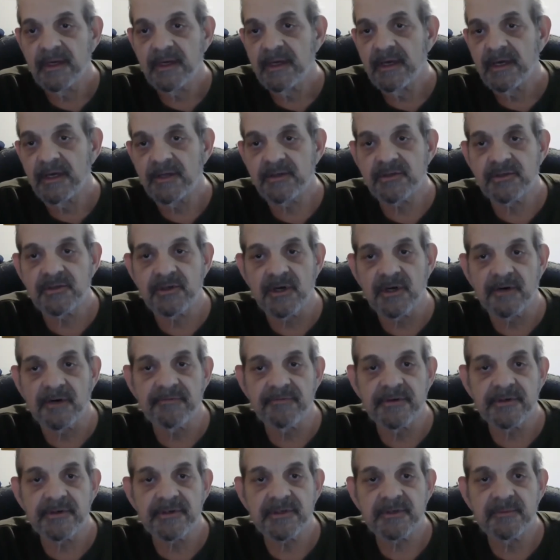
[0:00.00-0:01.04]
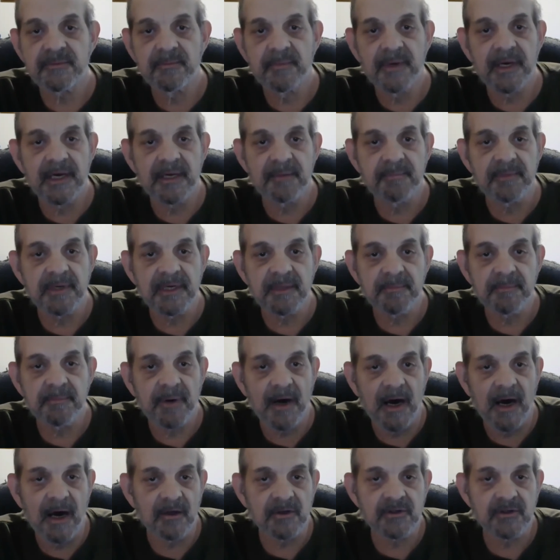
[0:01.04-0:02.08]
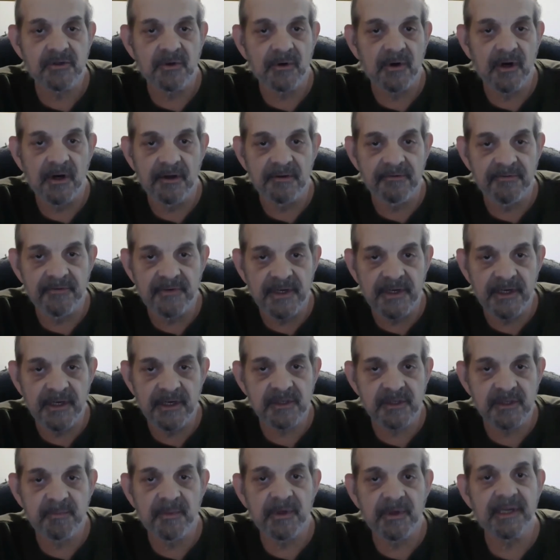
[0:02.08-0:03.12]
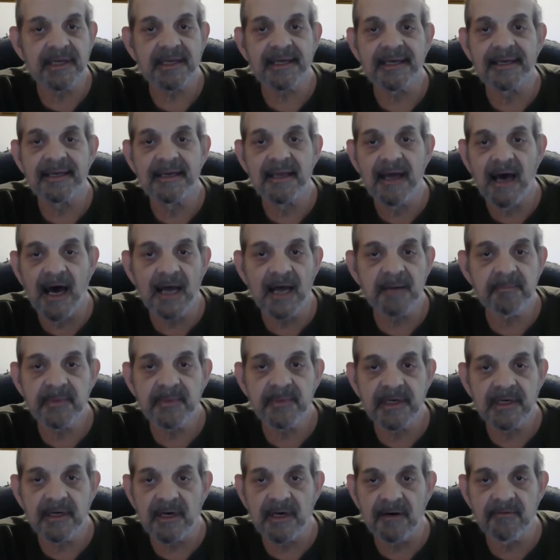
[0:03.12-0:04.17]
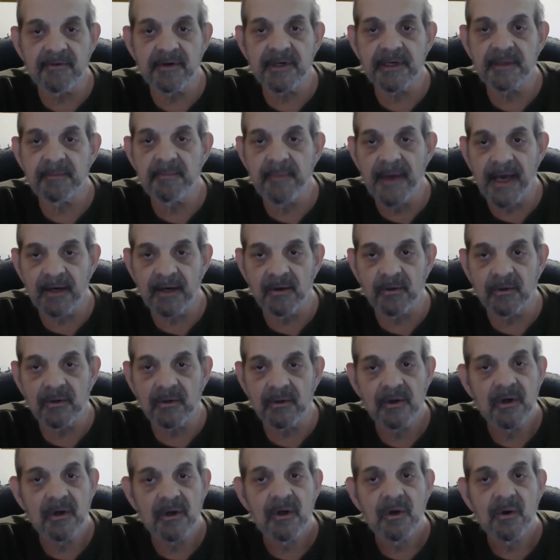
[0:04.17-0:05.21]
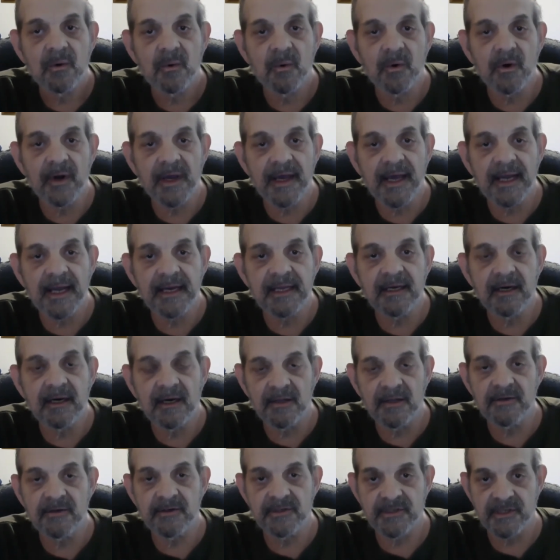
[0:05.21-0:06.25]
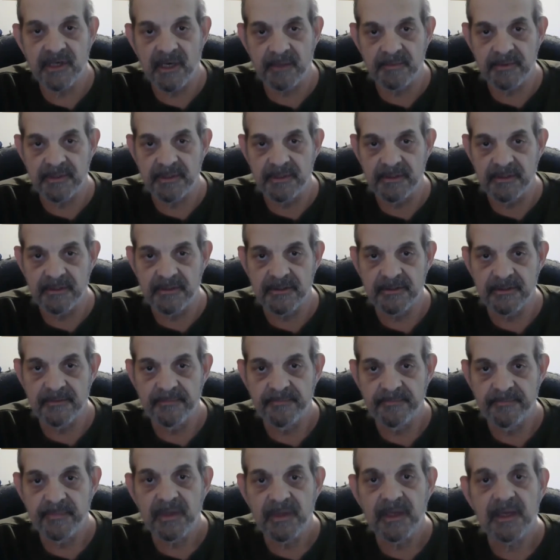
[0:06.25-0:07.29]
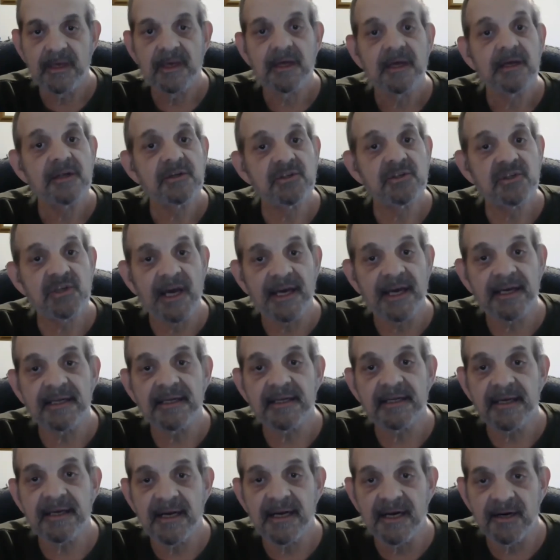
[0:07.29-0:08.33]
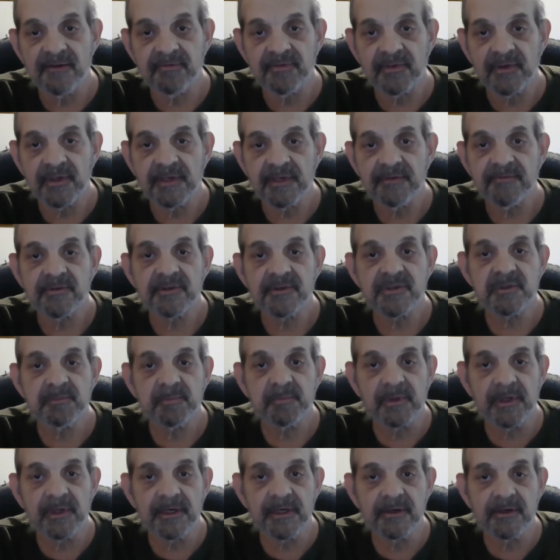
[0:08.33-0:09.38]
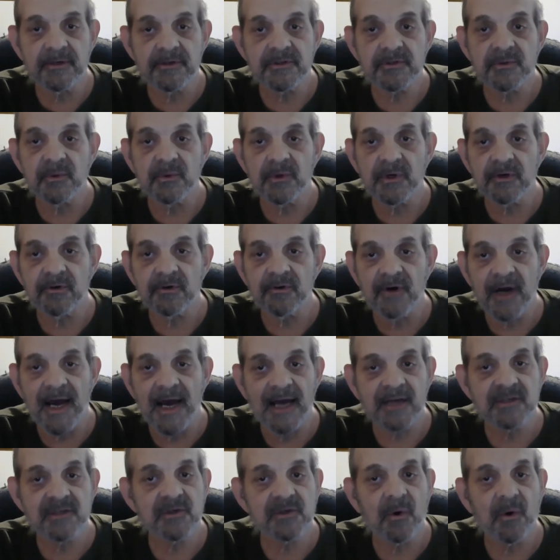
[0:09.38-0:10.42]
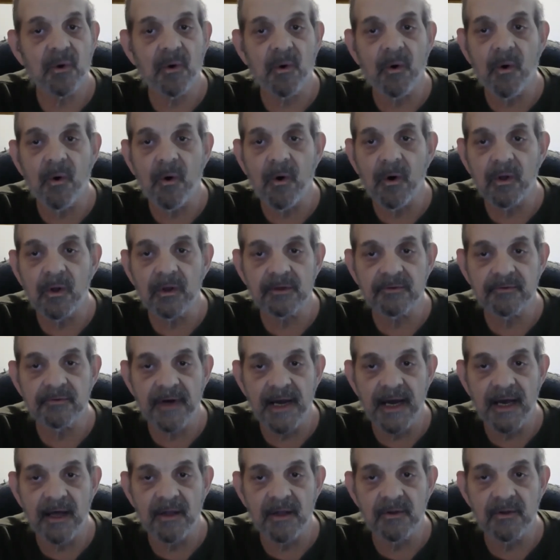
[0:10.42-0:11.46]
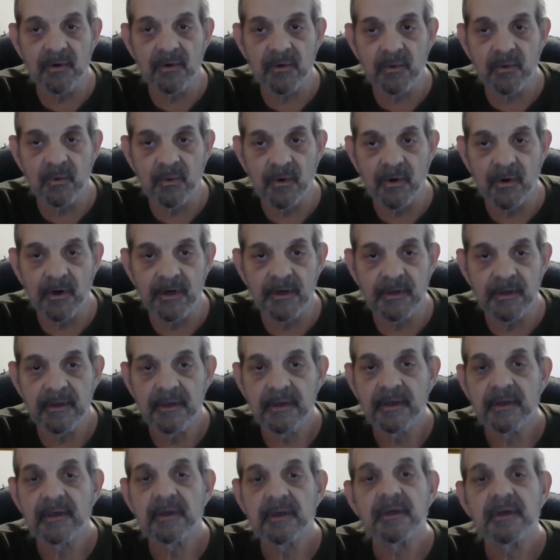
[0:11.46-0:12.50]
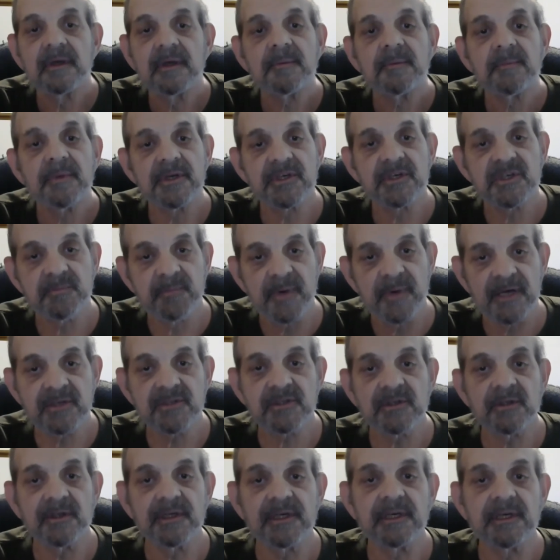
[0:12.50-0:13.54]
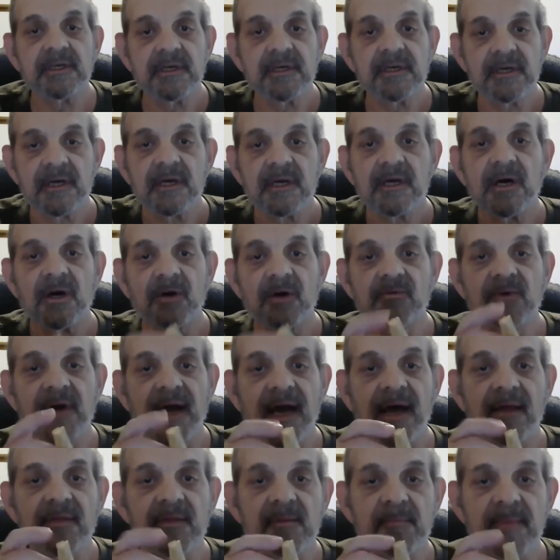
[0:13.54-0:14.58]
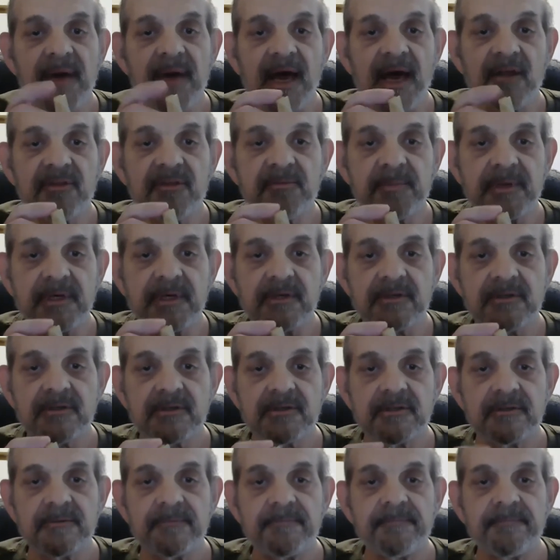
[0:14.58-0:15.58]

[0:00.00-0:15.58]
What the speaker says: Its surface may be polished or unfinished, but it cannot be covered in metal or any other substance. Check it carefully for splinters or cracks all around the horn, but especially around the mouthpiece.